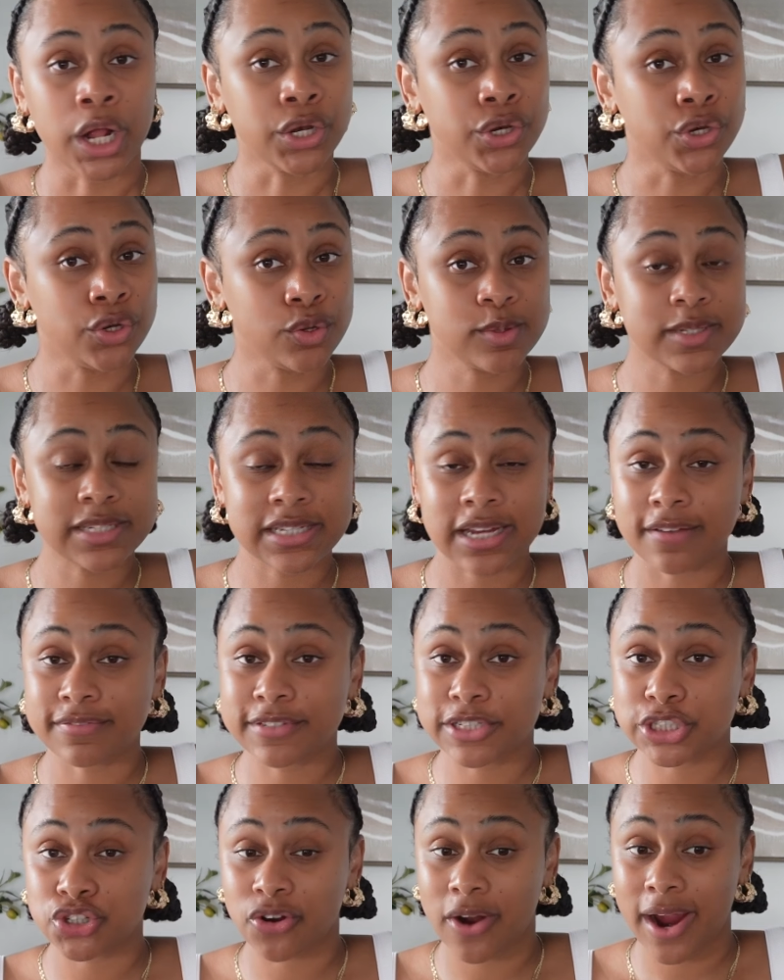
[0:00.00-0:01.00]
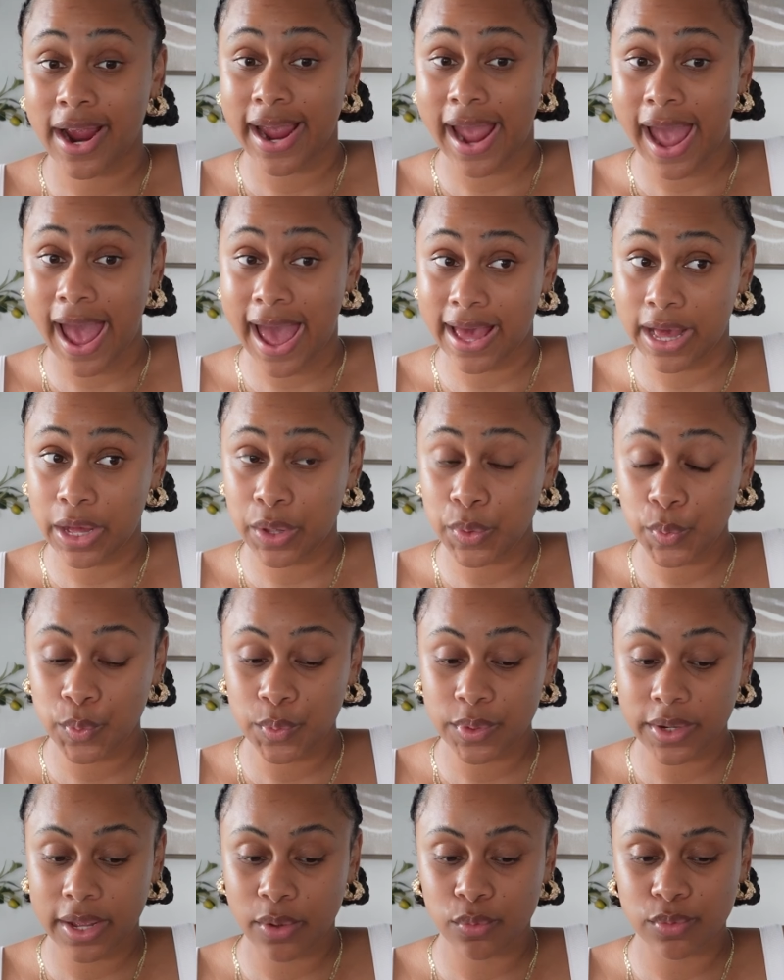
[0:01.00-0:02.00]
new stuff to try
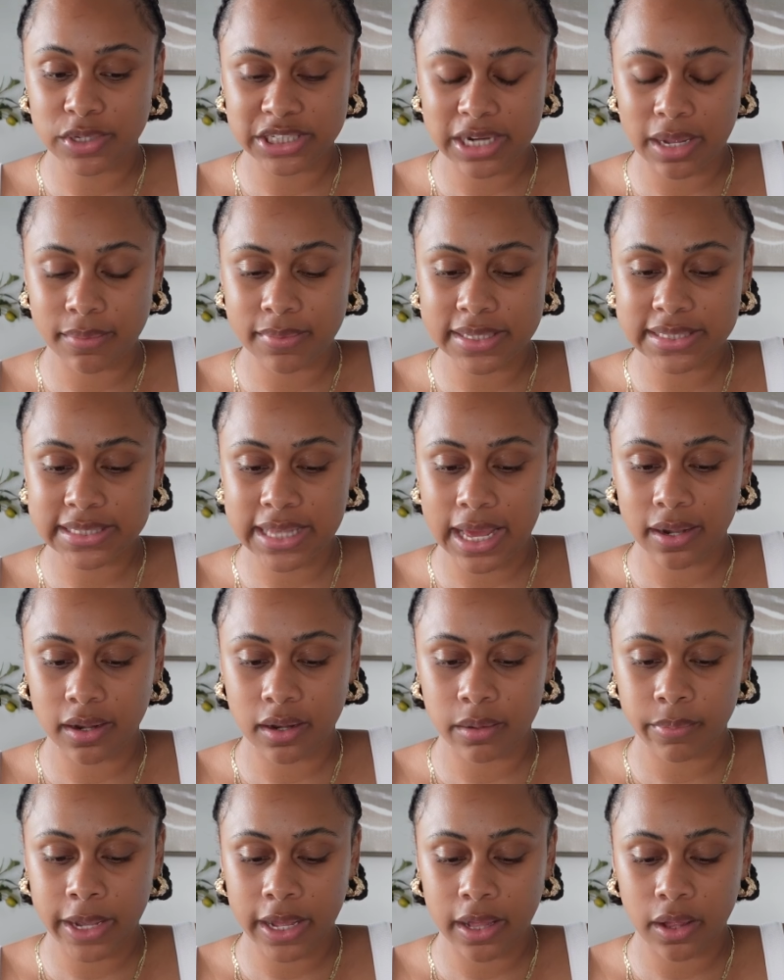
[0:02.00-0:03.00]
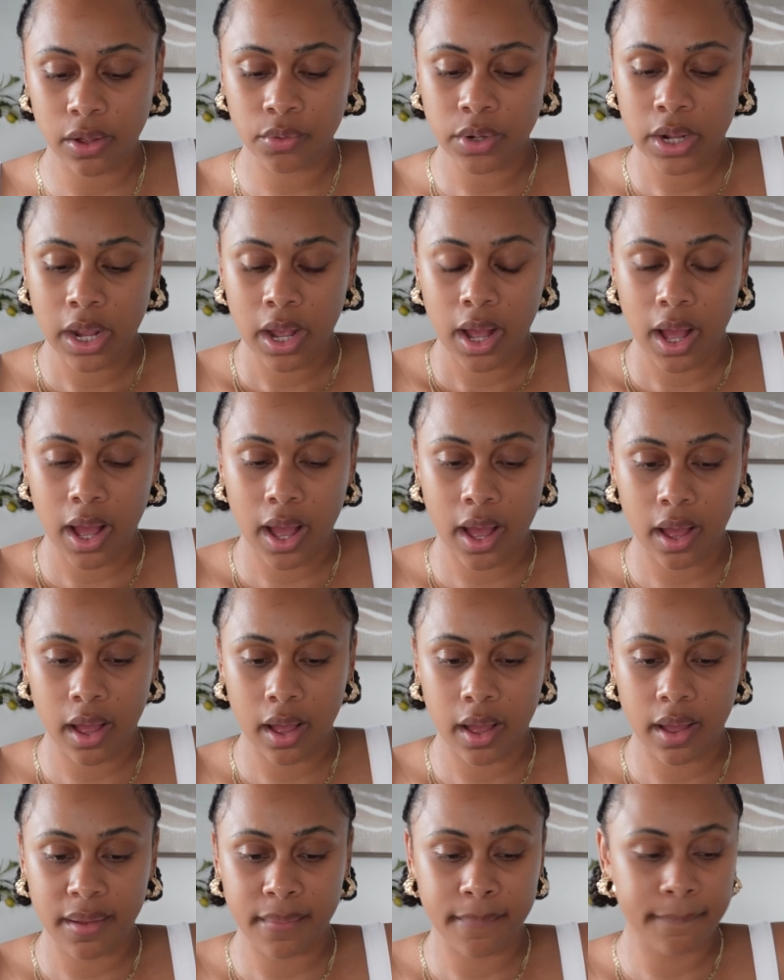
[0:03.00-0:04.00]
out, which I'm excited about
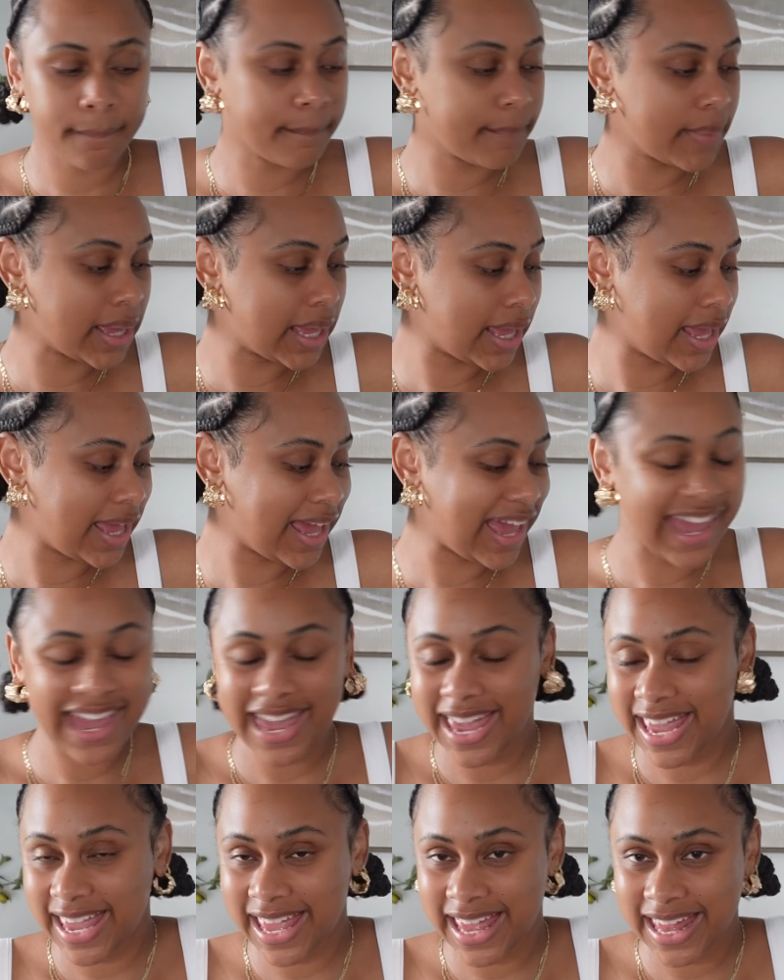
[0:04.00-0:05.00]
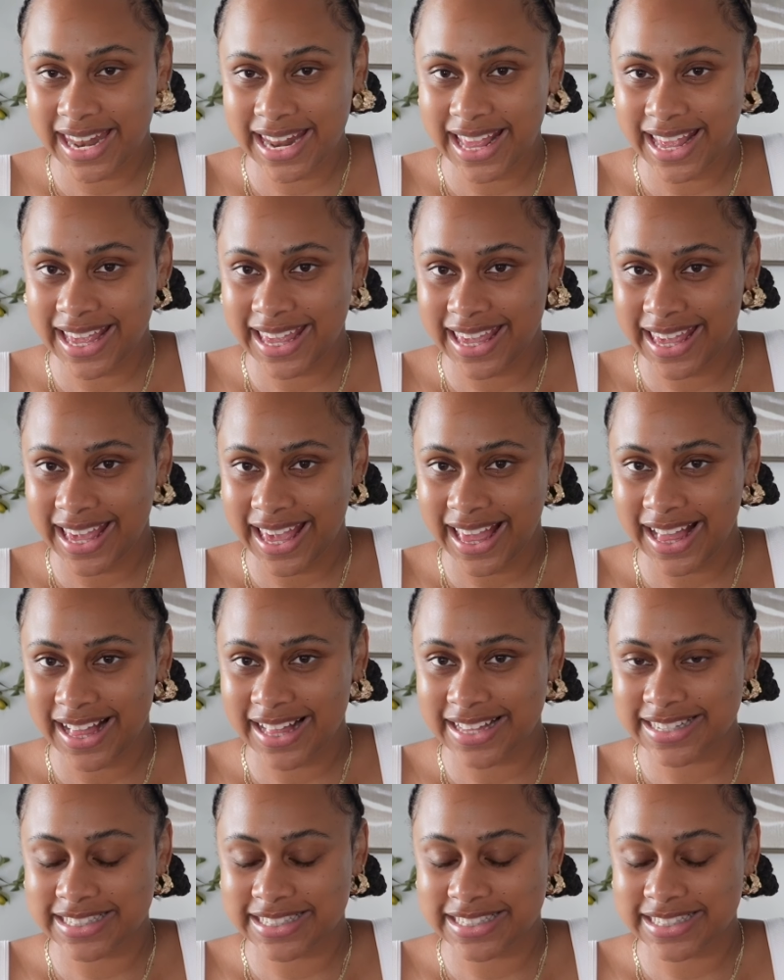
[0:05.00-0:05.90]
um and yeah